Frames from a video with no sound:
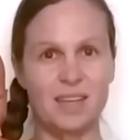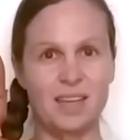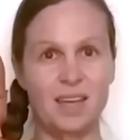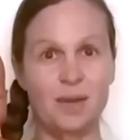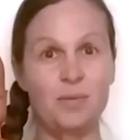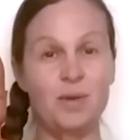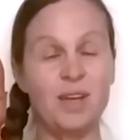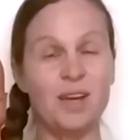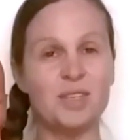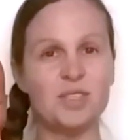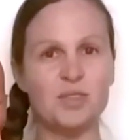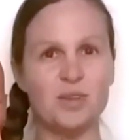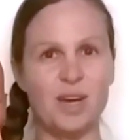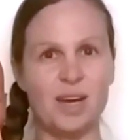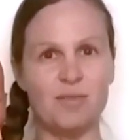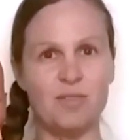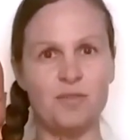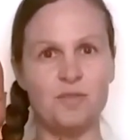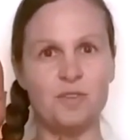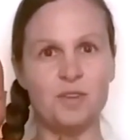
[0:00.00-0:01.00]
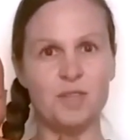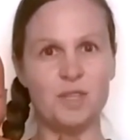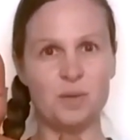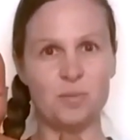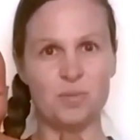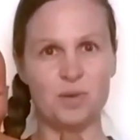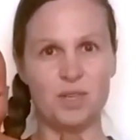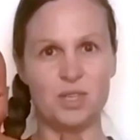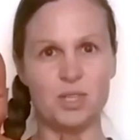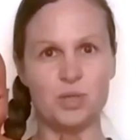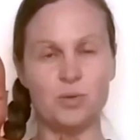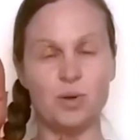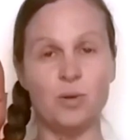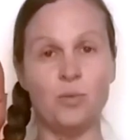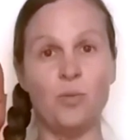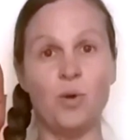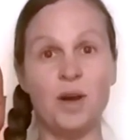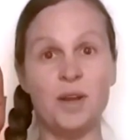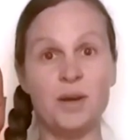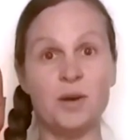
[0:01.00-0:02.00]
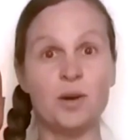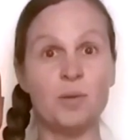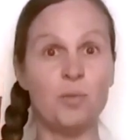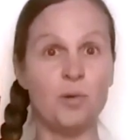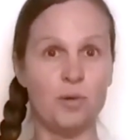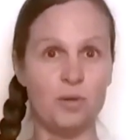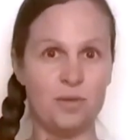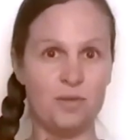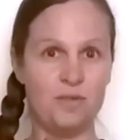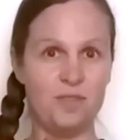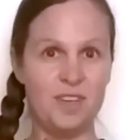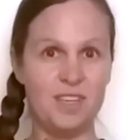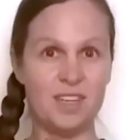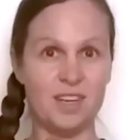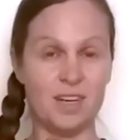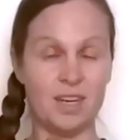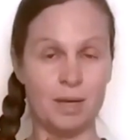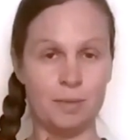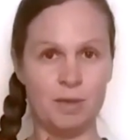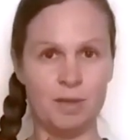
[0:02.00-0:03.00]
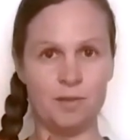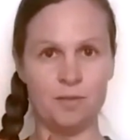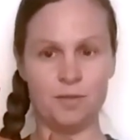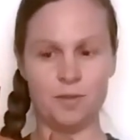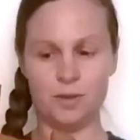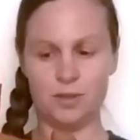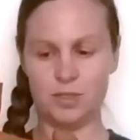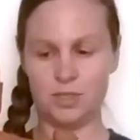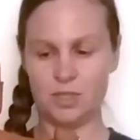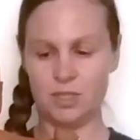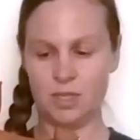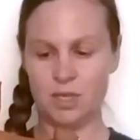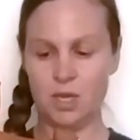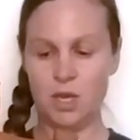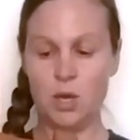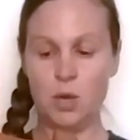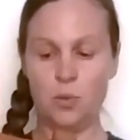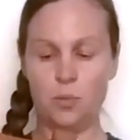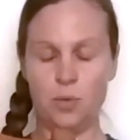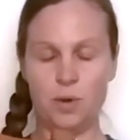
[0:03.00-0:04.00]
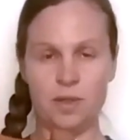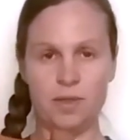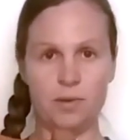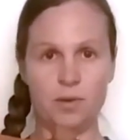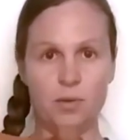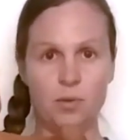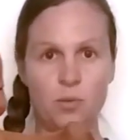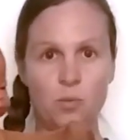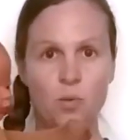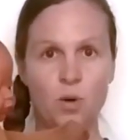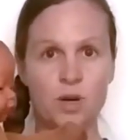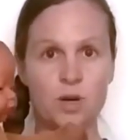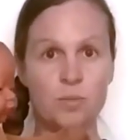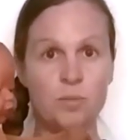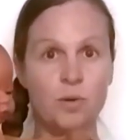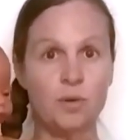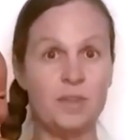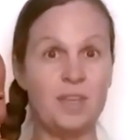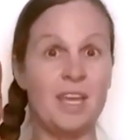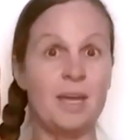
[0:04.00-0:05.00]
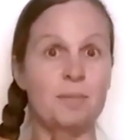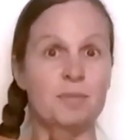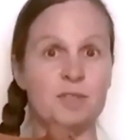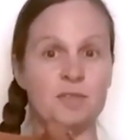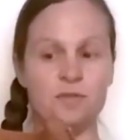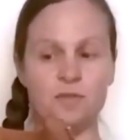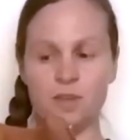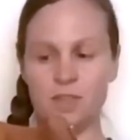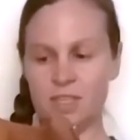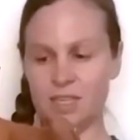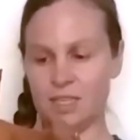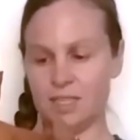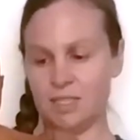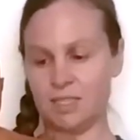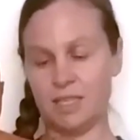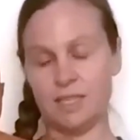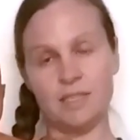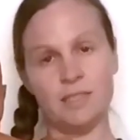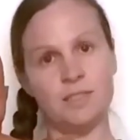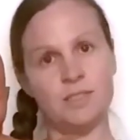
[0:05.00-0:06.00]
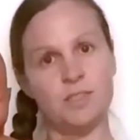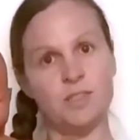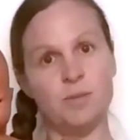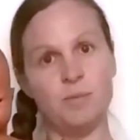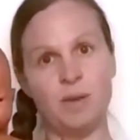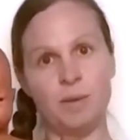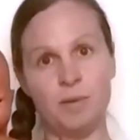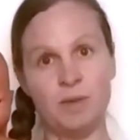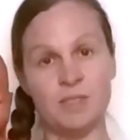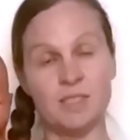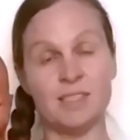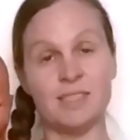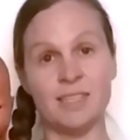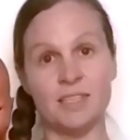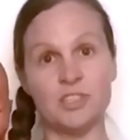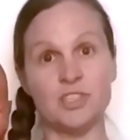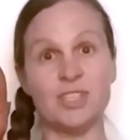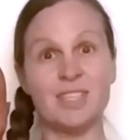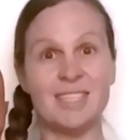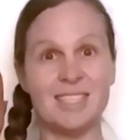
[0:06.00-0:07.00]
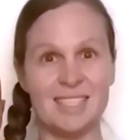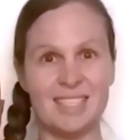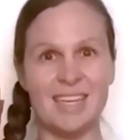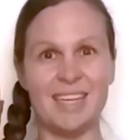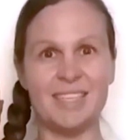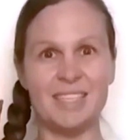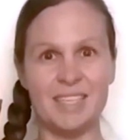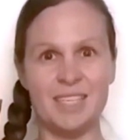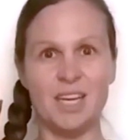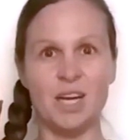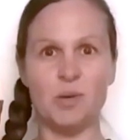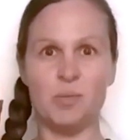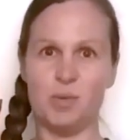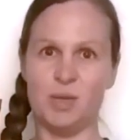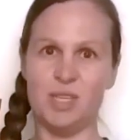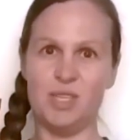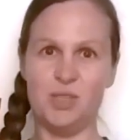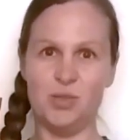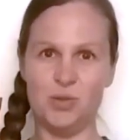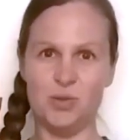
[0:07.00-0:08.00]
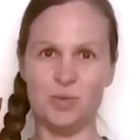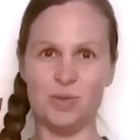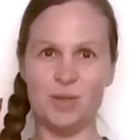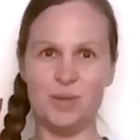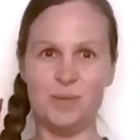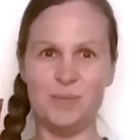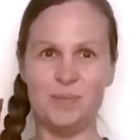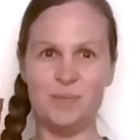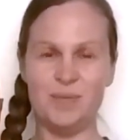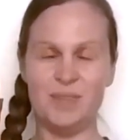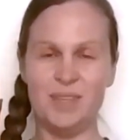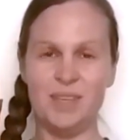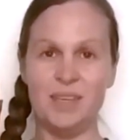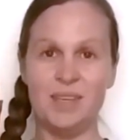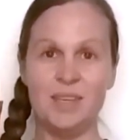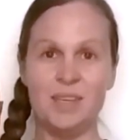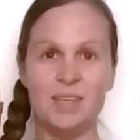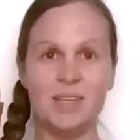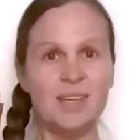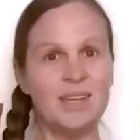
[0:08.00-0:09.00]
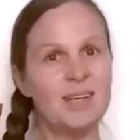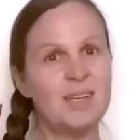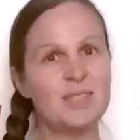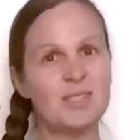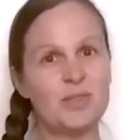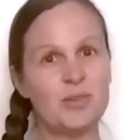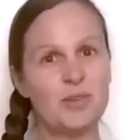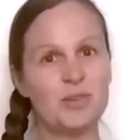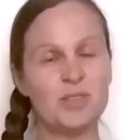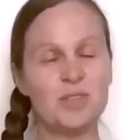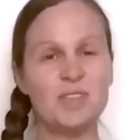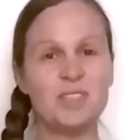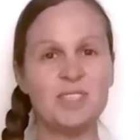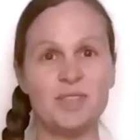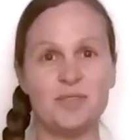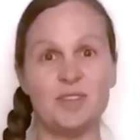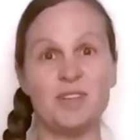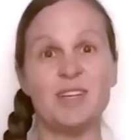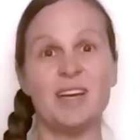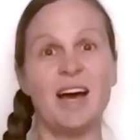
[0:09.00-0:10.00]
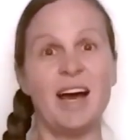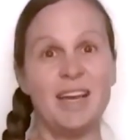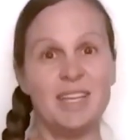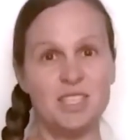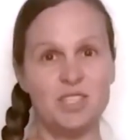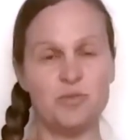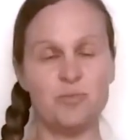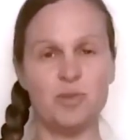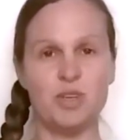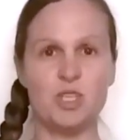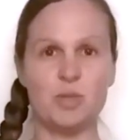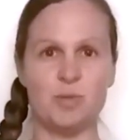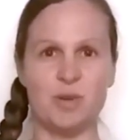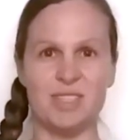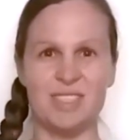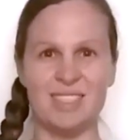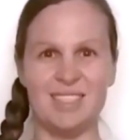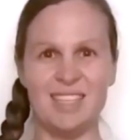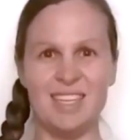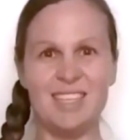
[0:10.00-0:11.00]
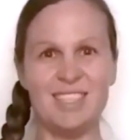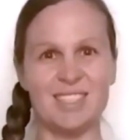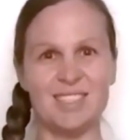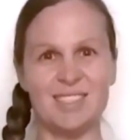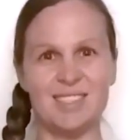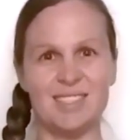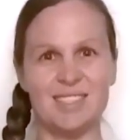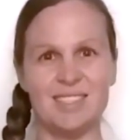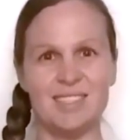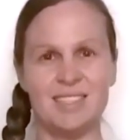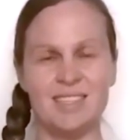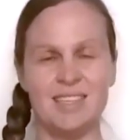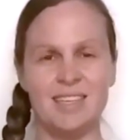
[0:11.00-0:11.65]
And we also have a footling breech, where one or both feet are coming first, with one or both hips fully extended, so the baby is essentially standing up in utero. So those are the different kinds of breech presentations.